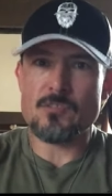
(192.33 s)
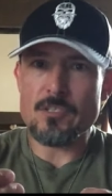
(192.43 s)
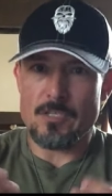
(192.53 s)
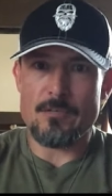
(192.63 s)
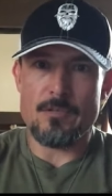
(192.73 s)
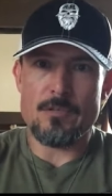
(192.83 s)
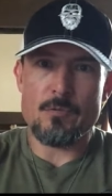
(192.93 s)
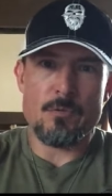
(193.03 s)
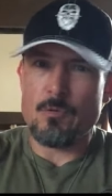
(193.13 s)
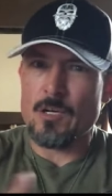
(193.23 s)
that's
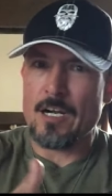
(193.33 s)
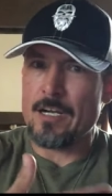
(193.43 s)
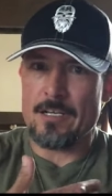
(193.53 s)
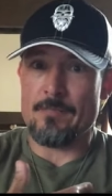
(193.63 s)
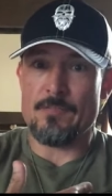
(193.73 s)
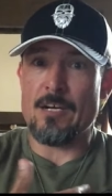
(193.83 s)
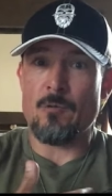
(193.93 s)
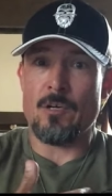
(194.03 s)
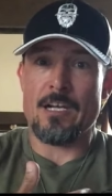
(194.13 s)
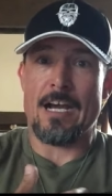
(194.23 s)
what I kind of, is
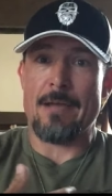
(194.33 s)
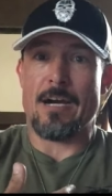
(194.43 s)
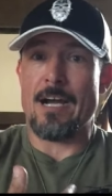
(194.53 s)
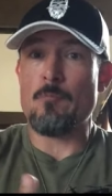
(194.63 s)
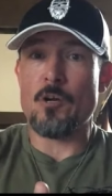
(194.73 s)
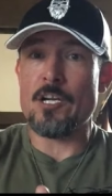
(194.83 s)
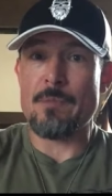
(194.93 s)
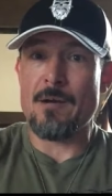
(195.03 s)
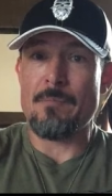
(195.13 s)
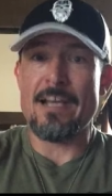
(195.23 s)
that what the, I'm, I'm worried
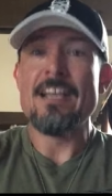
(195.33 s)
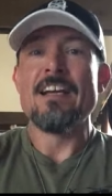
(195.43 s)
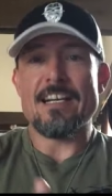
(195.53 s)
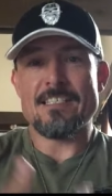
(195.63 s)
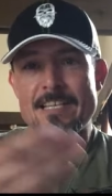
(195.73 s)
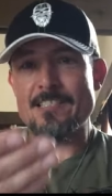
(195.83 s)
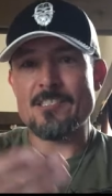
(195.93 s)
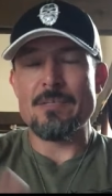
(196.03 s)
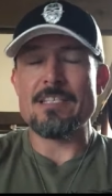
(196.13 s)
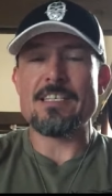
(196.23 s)
about my I said
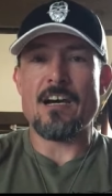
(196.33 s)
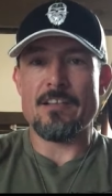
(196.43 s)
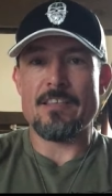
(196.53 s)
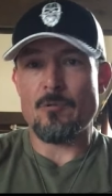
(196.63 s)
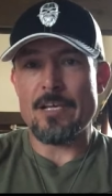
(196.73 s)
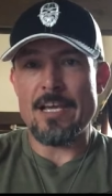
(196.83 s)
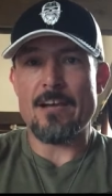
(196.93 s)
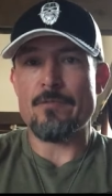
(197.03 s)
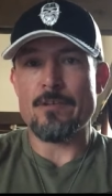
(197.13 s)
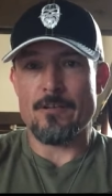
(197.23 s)
that's the mentality that we
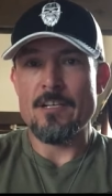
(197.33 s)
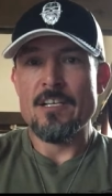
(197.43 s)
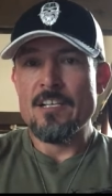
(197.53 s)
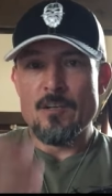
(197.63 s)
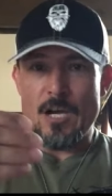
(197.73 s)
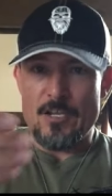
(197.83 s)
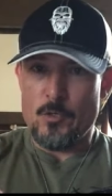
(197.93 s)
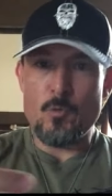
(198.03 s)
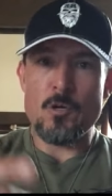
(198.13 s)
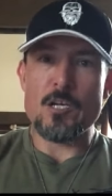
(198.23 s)
have here. Yeah.
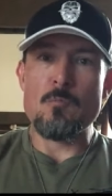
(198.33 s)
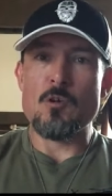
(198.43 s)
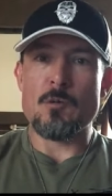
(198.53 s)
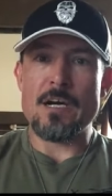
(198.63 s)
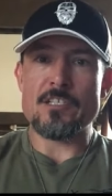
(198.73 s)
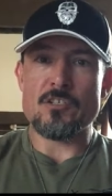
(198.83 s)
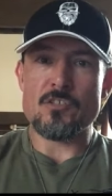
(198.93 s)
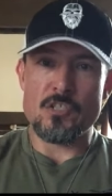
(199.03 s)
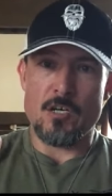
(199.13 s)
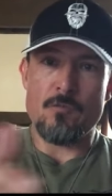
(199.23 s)
You're worried more about
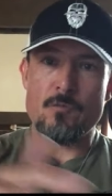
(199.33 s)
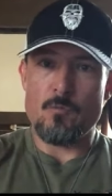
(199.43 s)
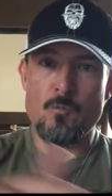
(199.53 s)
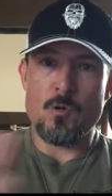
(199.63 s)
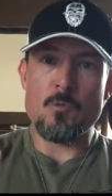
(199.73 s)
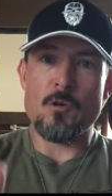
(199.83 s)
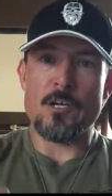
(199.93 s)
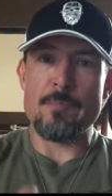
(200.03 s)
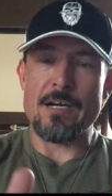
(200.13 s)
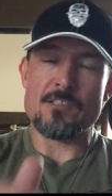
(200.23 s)
yourself. We're
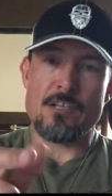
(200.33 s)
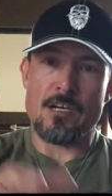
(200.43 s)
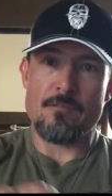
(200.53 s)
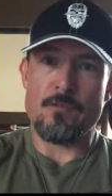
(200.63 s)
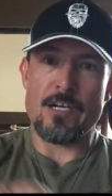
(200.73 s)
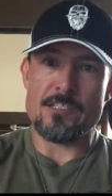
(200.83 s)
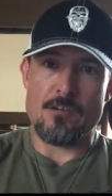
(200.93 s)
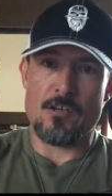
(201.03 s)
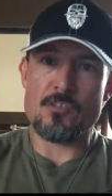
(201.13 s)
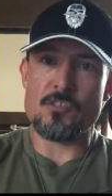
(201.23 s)
worried about
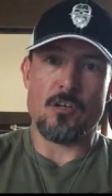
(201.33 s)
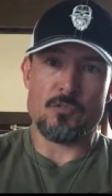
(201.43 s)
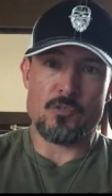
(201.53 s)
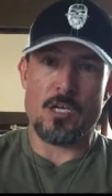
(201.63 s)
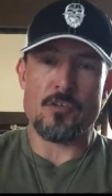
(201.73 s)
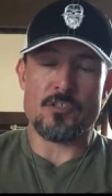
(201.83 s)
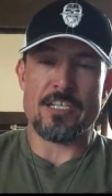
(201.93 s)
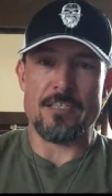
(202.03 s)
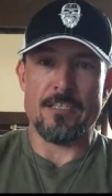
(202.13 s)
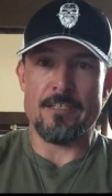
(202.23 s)
sacrificing ourselves so others
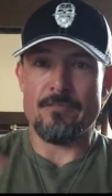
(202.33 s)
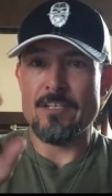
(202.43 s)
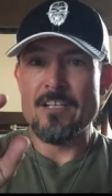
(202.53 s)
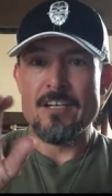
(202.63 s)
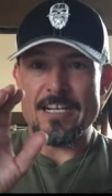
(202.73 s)
can live.